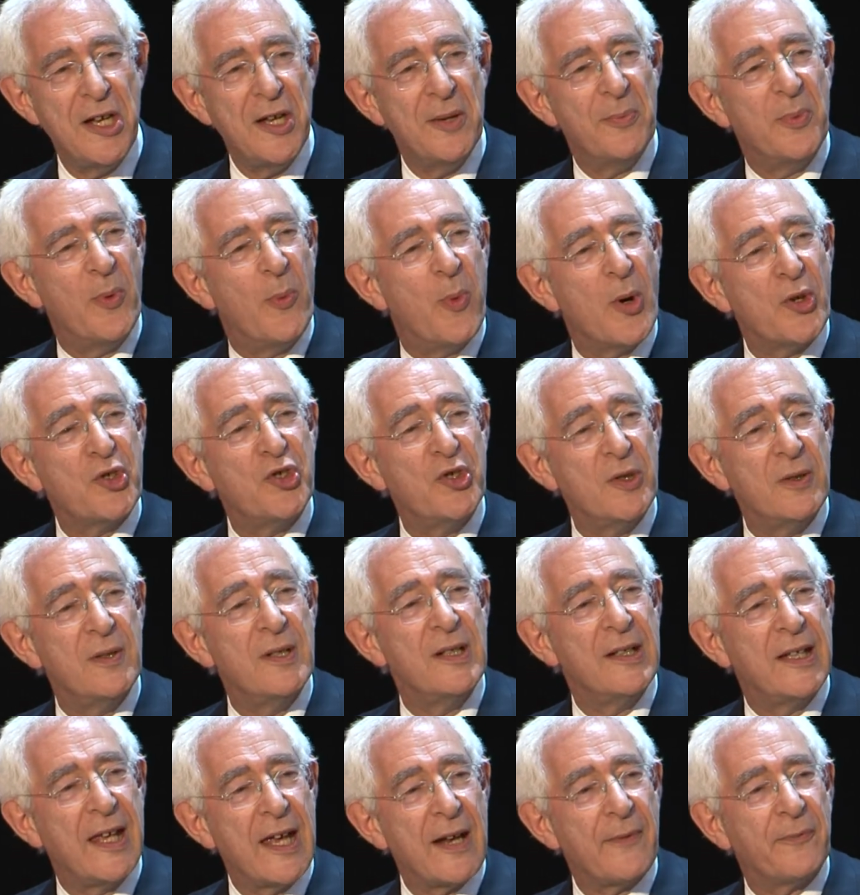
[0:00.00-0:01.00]
but what you
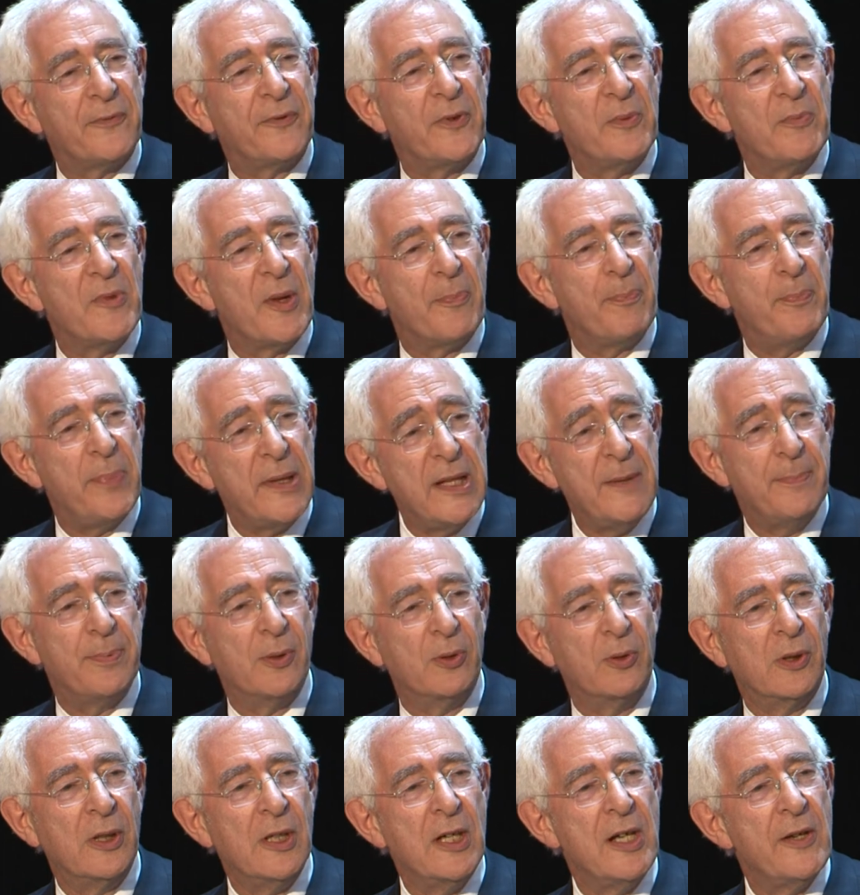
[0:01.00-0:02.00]
can get from the
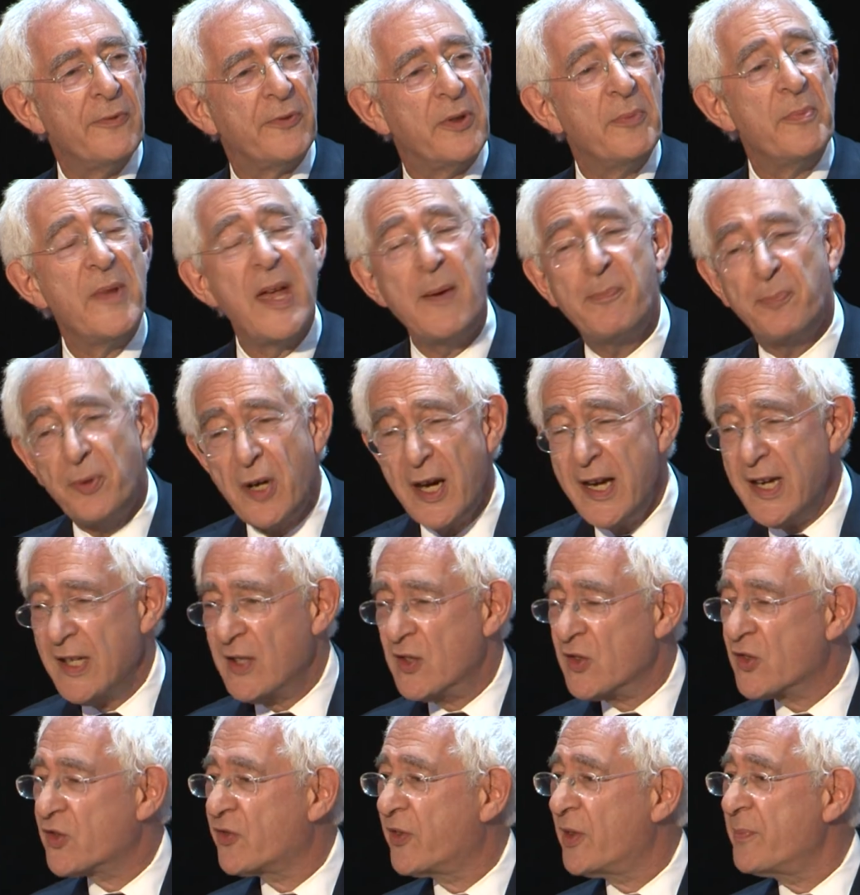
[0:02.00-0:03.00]
people, from their
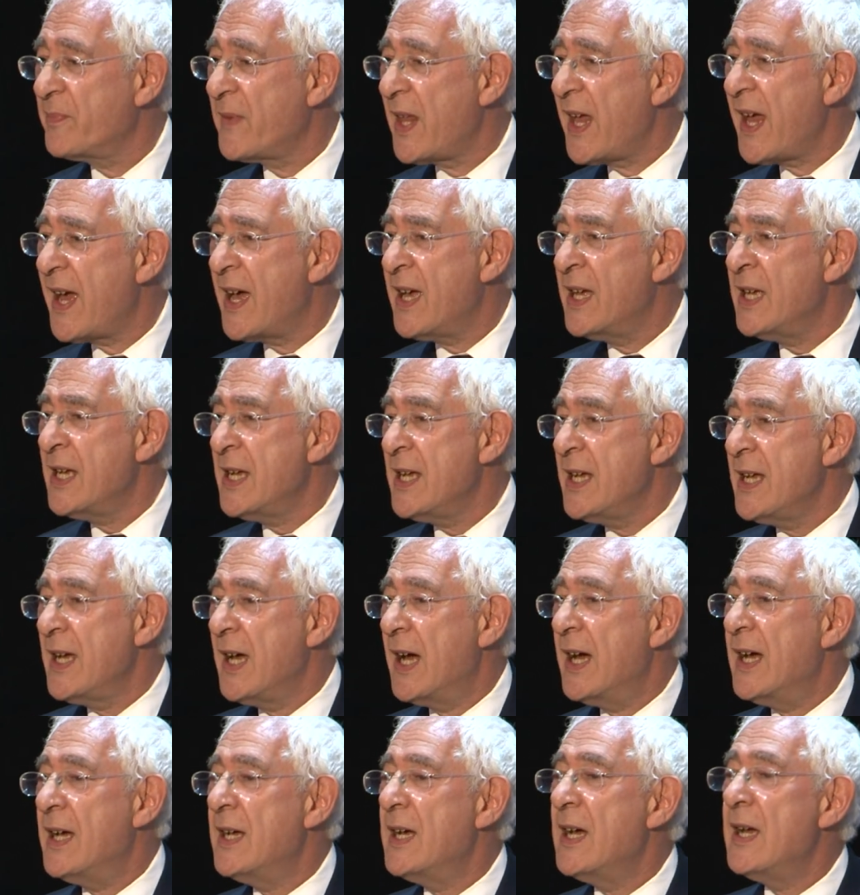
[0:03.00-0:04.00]
brains, from their
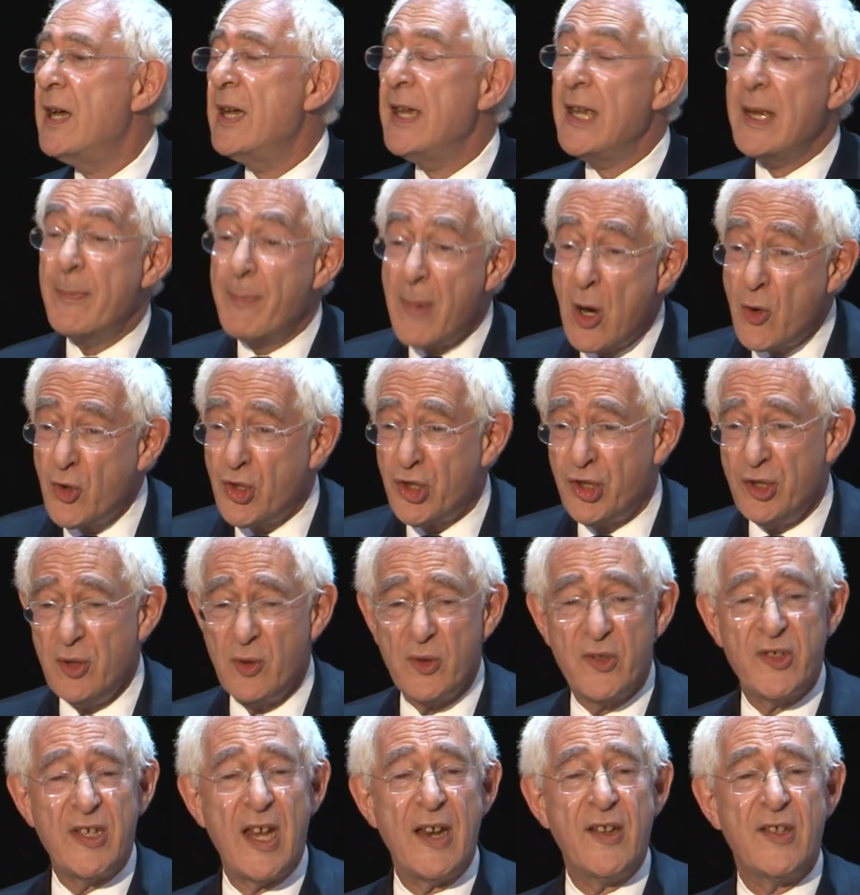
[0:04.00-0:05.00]
uh, emotional
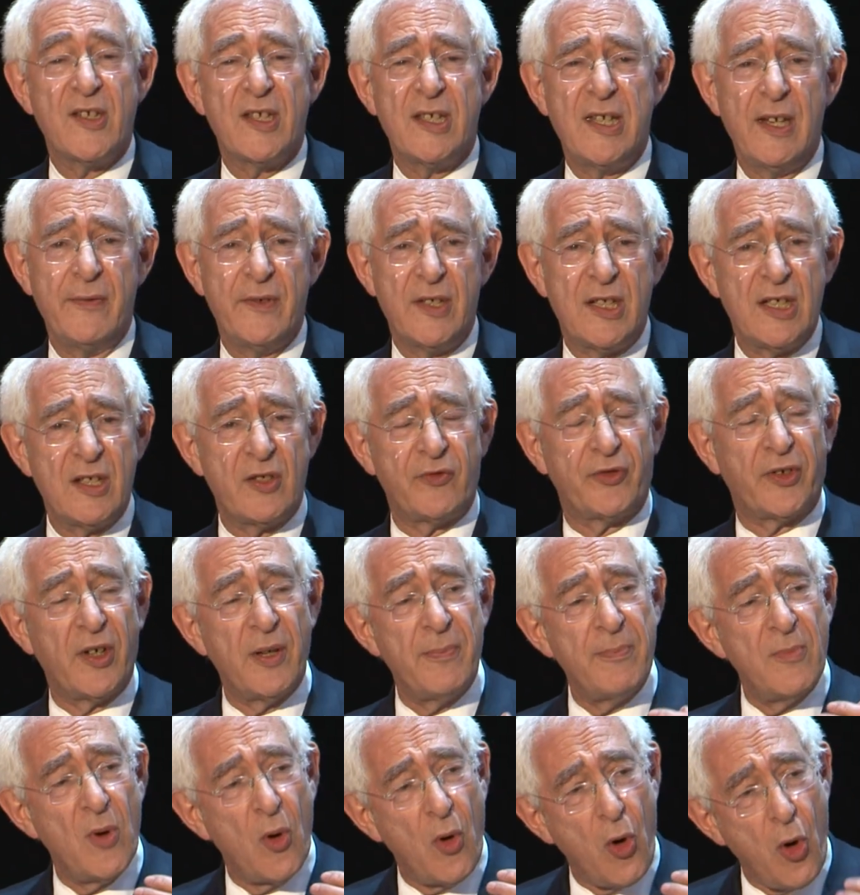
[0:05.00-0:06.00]
sensitivities,
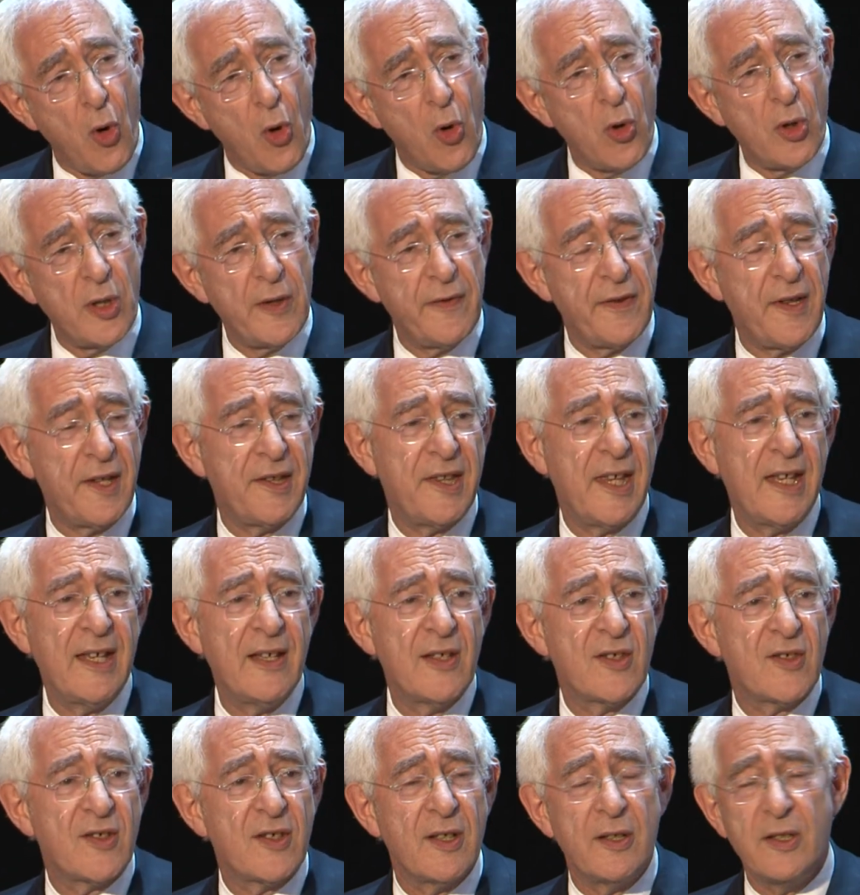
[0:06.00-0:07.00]
from all of the
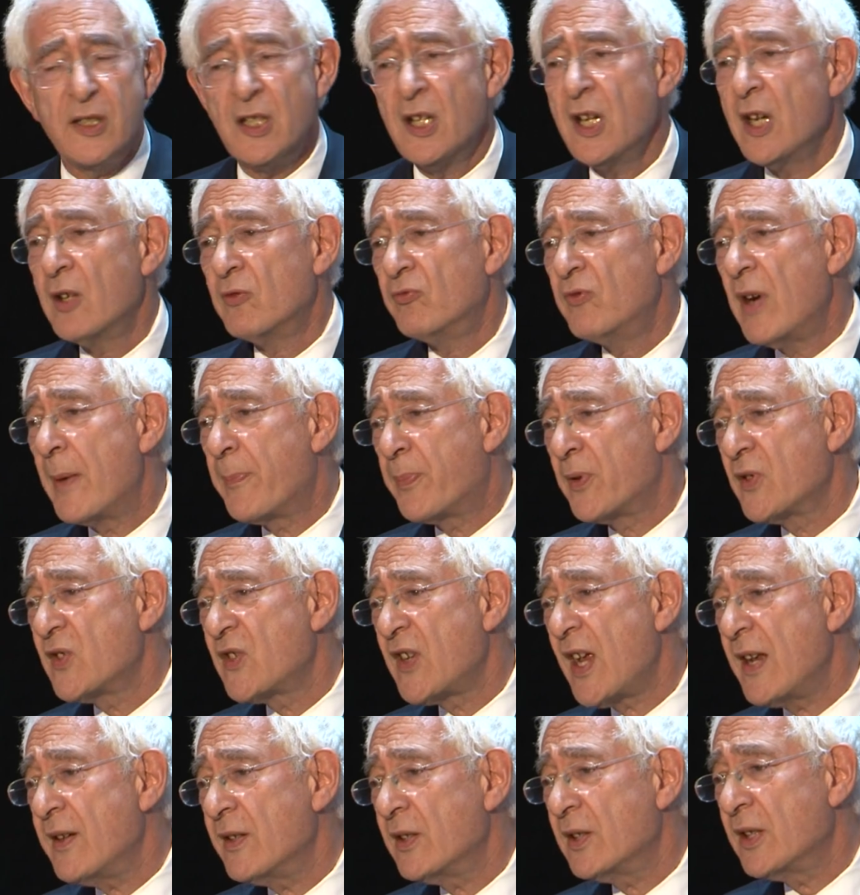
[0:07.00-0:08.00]
things that
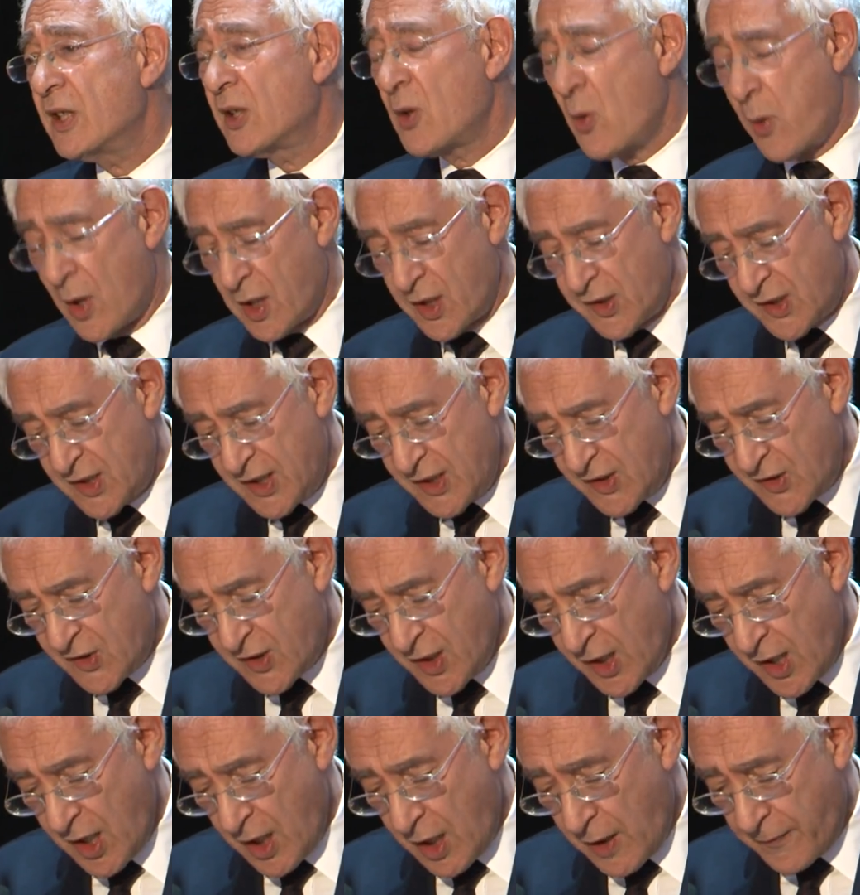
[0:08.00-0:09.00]
represent the qualities
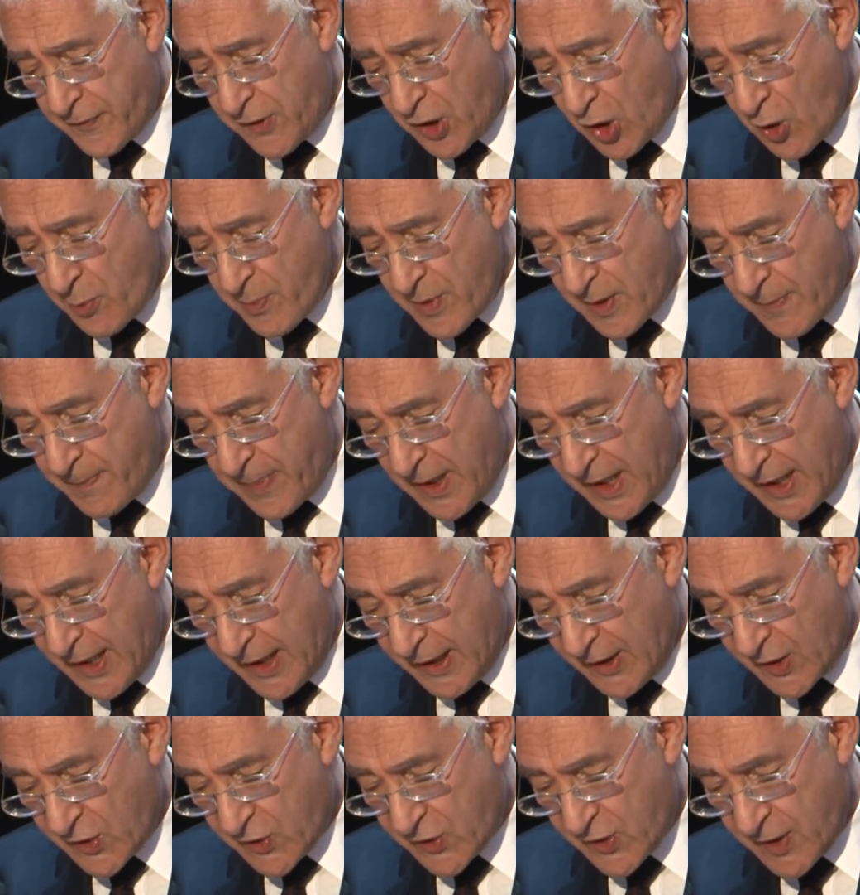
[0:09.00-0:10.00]
of human
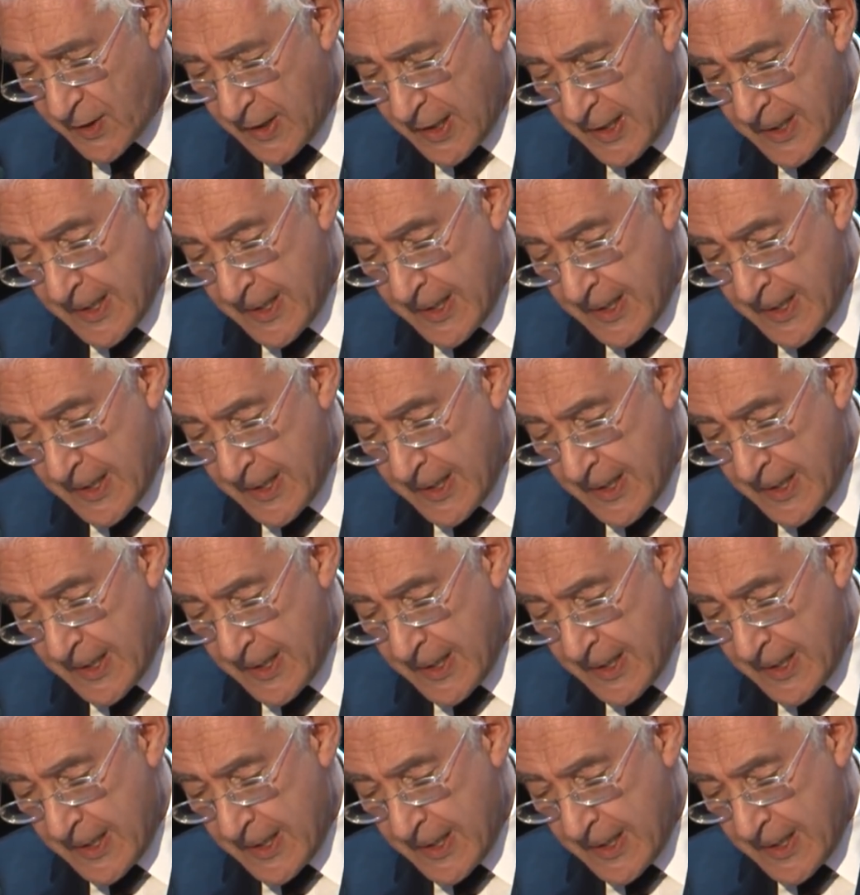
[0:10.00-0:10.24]
beings.